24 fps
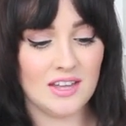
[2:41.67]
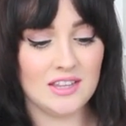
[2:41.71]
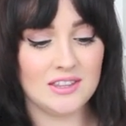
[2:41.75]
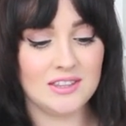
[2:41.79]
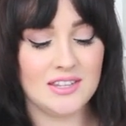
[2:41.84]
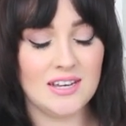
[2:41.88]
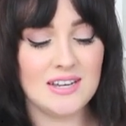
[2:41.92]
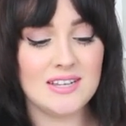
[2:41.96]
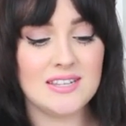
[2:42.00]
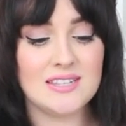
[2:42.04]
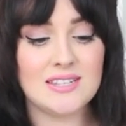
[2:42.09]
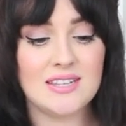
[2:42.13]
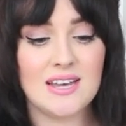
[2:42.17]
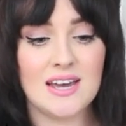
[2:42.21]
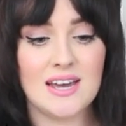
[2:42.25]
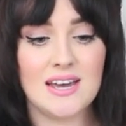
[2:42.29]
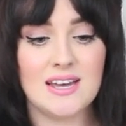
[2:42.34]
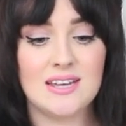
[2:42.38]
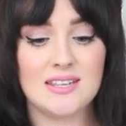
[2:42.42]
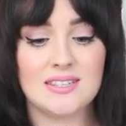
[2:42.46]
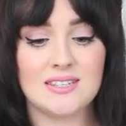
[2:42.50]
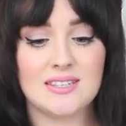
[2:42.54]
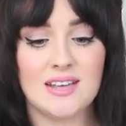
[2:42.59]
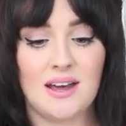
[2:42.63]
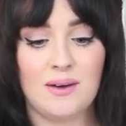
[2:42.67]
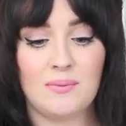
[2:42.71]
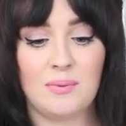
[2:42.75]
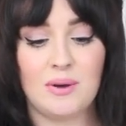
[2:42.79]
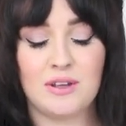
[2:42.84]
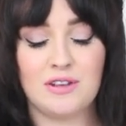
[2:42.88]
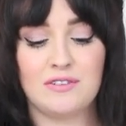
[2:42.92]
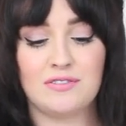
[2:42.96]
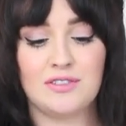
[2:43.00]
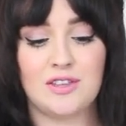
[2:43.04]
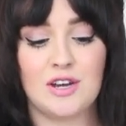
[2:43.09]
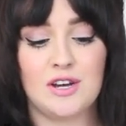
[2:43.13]
This is
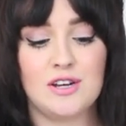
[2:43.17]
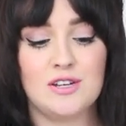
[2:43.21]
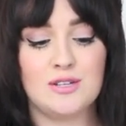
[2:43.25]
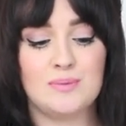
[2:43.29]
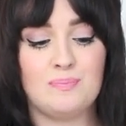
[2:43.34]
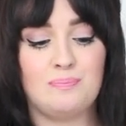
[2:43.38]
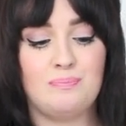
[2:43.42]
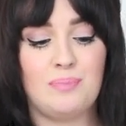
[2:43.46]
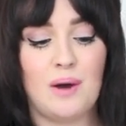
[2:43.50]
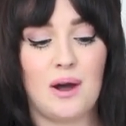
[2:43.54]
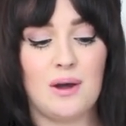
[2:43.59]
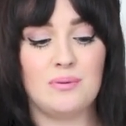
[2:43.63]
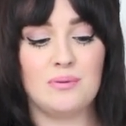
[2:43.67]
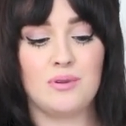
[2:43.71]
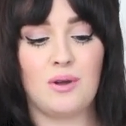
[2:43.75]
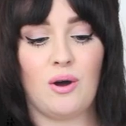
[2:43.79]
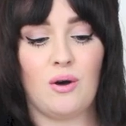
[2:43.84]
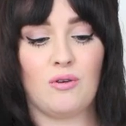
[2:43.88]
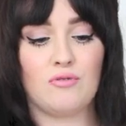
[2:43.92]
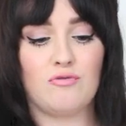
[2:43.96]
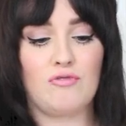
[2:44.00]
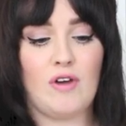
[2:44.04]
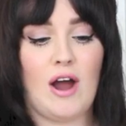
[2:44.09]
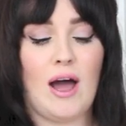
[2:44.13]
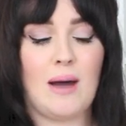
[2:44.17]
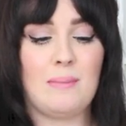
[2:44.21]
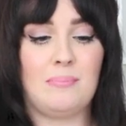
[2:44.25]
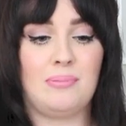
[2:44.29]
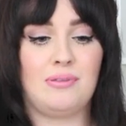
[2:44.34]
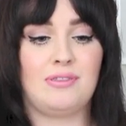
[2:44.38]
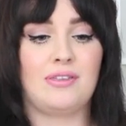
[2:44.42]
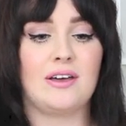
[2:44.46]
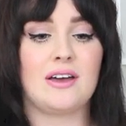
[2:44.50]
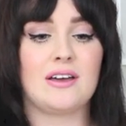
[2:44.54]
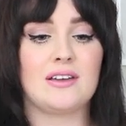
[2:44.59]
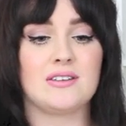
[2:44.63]
one of those bow knot wrap
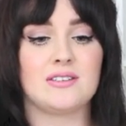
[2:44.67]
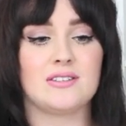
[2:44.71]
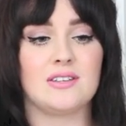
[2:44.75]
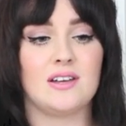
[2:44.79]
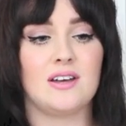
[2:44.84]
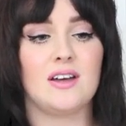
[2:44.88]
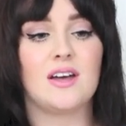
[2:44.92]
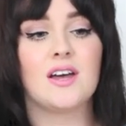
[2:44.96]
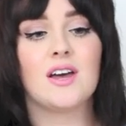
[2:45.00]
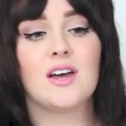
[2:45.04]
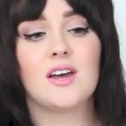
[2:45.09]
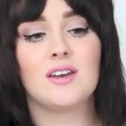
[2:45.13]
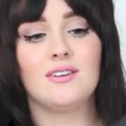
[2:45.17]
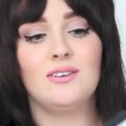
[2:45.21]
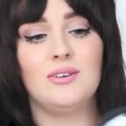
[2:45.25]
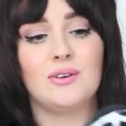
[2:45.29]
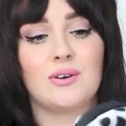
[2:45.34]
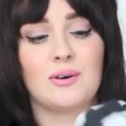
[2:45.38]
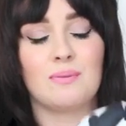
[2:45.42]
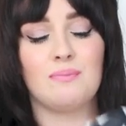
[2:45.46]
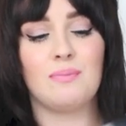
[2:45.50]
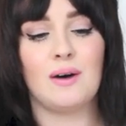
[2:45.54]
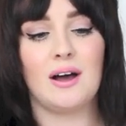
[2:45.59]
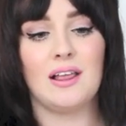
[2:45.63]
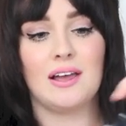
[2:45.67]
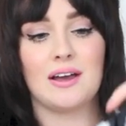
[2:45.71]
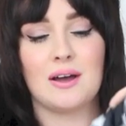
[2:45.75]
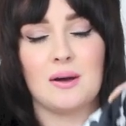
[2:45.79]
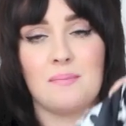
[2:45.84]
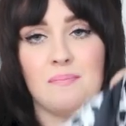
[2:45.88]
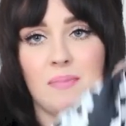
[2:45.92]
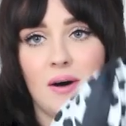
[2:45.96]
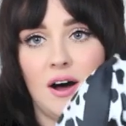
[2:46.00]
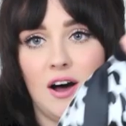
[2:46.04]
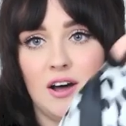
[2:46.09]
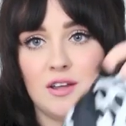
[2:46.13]
things that you can buy like
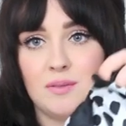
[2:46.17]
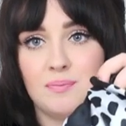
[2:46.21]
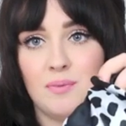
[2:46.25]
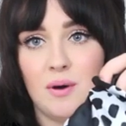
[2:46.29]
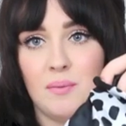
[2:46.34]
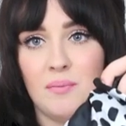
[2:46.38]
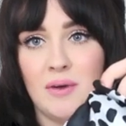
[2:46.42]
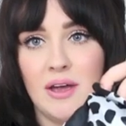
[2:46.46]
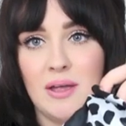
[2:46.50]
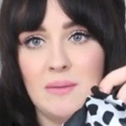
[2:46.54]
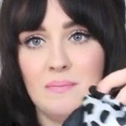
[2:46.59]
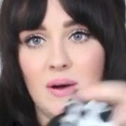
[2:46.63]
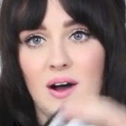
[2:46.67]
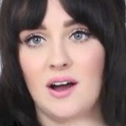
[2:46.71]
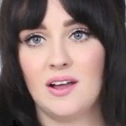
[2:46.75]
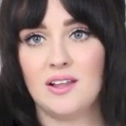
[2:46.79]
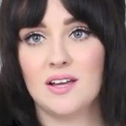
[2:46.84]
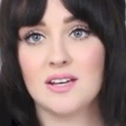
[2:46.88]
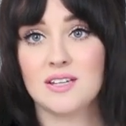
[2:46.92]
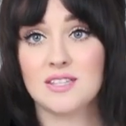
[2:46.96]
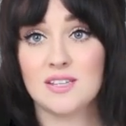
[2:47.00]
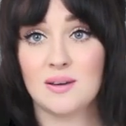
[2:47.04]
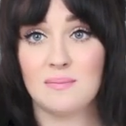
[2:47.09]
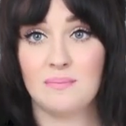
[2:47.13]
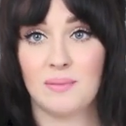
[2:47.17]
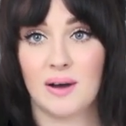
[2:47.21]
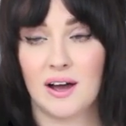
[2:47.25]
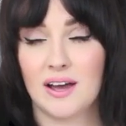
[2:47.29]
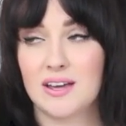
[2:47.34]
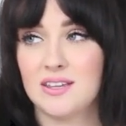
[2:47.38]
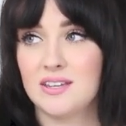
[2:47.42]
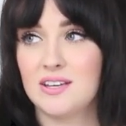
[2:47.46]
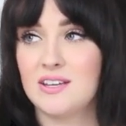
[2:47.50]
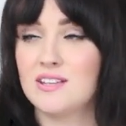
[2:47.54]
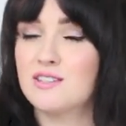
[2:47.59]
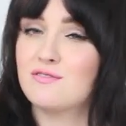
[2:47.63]
a bath bomb in, but I like to
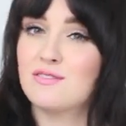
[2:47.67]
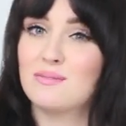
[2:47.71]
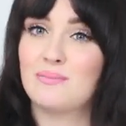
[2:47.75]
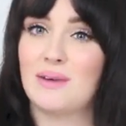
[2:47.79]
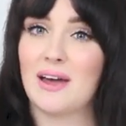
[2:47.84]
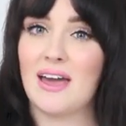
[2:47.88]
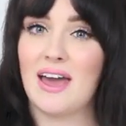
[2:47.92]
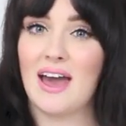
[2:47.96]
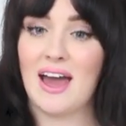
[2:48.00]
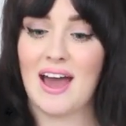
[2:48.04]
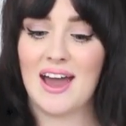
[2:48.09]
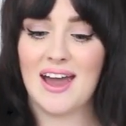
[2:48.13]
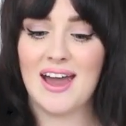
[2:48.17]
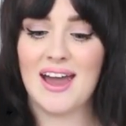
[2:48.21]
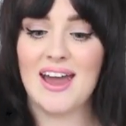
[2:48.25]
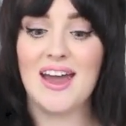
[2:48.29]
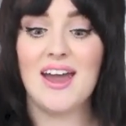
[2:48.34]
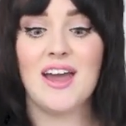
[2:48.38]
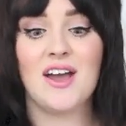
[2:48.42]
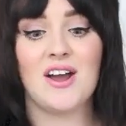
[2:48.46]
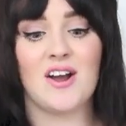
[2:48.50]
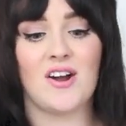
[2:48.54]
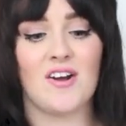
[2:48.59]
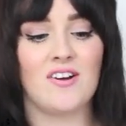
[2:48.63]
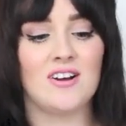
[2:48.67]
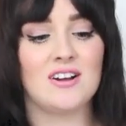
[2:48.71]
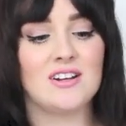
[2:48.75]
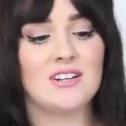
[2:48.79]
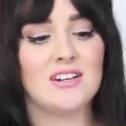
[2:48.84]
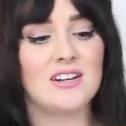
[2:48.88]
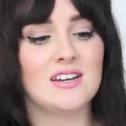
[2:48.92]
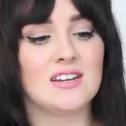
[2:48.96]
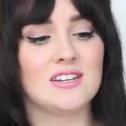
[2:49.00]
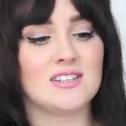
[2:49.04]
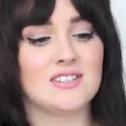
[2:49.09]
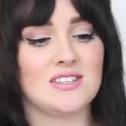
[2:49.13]
buy these for my hair.
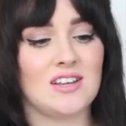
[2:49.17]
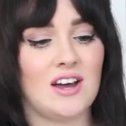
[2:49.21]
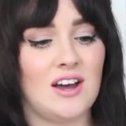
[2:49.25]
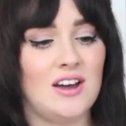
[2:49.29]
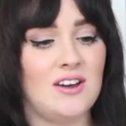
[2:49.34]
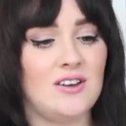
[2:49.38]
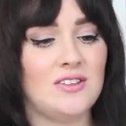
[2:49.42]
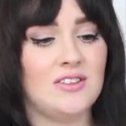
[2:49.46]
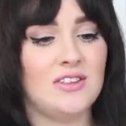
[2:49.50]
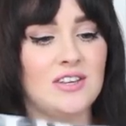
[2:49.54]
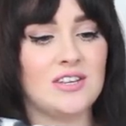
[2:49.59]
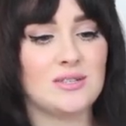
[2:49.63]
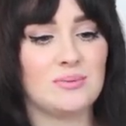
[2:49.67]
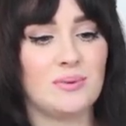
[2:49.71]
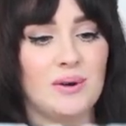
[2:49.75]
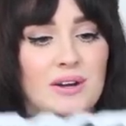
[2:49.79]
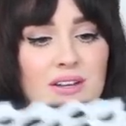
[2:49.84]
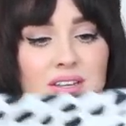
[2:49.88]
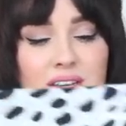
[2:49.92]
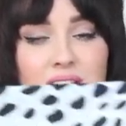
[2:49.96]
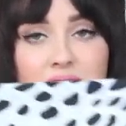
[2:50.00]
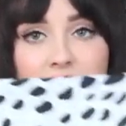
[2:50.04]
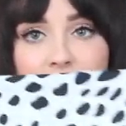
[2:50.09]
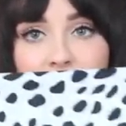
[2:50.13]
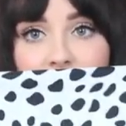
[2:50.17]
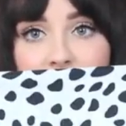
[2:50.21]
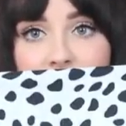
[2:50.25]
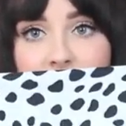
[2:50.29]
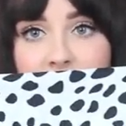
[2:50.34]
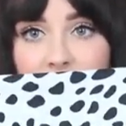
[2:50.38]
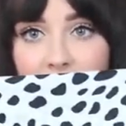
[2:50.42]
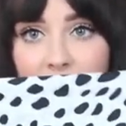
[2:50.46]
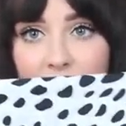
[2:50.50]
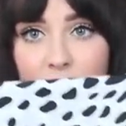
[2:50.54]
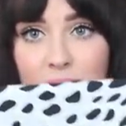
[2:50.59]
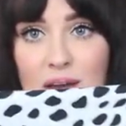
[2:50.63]
So this one is like
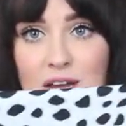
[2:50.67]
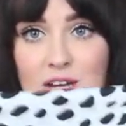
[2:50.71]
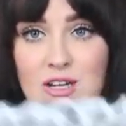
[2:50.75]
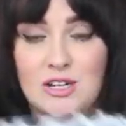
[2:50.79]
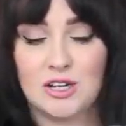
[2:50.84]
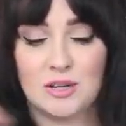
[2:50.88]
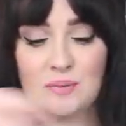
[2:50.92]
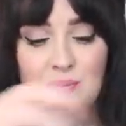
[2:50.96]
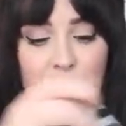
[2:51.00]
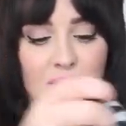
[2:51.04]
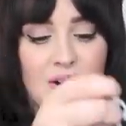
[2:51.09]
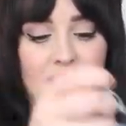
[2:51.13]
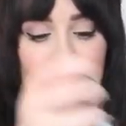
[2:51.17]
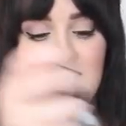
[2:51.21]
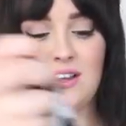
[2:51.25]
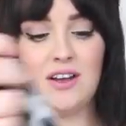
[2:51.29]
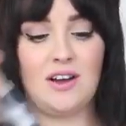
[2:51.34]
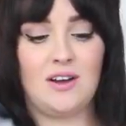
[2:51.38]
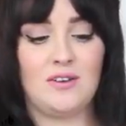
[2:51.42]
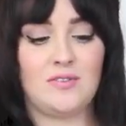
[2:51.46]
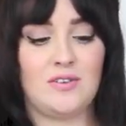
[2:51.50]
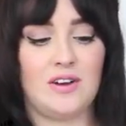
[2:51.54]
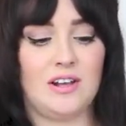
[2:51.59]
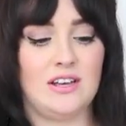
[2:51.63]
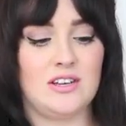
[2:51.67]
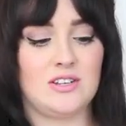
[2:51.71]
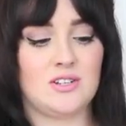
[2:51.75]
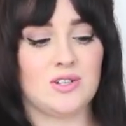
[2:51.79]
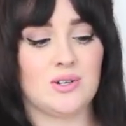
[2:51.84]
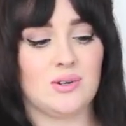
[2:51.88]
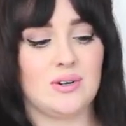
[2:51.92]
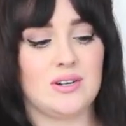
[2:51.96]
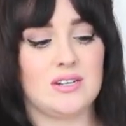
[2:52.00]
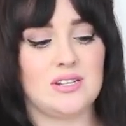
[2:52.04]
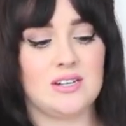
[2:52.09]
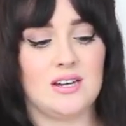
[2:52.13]
Dalmatian print. I really
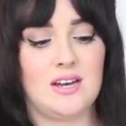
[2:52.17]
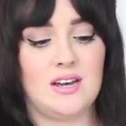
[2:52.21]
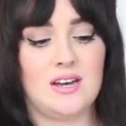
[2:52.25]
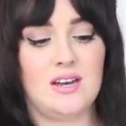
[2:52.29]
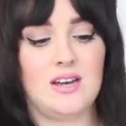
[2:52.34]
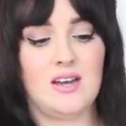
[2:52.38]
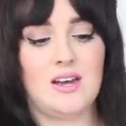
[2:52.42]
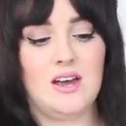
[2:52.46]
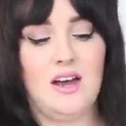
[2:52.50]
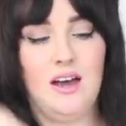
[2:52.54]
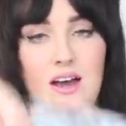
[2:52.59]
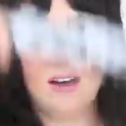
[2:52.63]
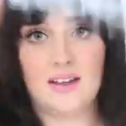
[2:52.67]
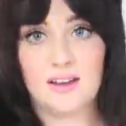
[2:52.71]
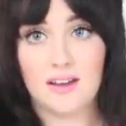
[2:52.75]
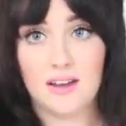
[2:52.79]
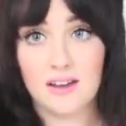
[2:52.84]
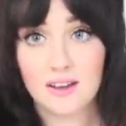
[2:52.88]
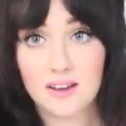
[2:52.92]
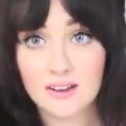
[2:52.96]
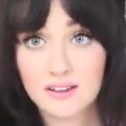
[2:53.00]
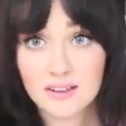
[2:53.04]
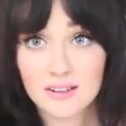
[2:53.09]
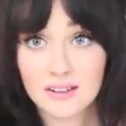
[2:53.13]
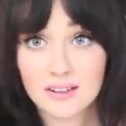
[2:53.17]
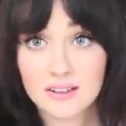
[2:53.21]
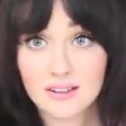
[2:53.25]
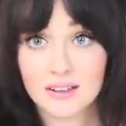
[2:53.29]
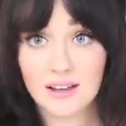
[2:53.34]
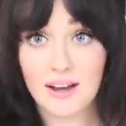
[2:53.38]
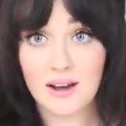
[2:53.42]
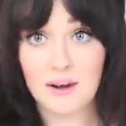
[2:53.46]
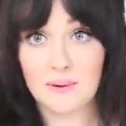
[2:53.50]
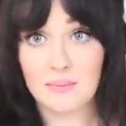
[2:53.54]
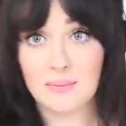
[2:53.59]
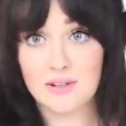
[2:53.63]
enjoyed it. And
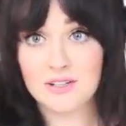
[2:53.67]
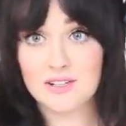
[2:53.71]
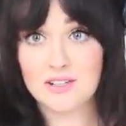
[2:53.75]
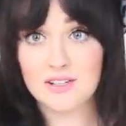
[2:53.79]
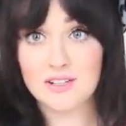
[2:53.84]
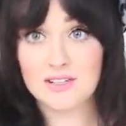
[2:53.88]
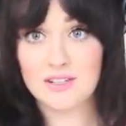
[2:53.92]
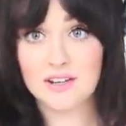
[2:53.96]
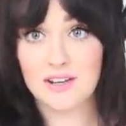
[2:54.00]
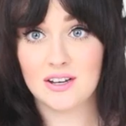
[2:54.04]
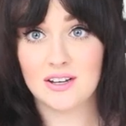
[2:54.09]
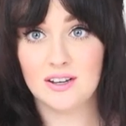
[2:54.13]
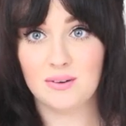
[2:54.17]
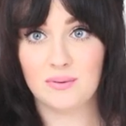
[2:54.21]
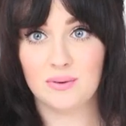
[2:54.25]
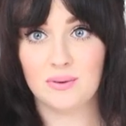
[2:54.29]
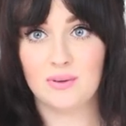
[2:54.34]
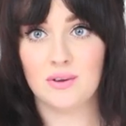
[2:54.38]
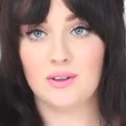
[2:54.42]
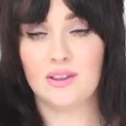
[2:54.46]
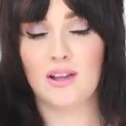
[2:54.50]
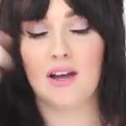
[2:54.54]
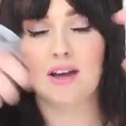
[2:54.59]
yeah, we're just gonna, well, not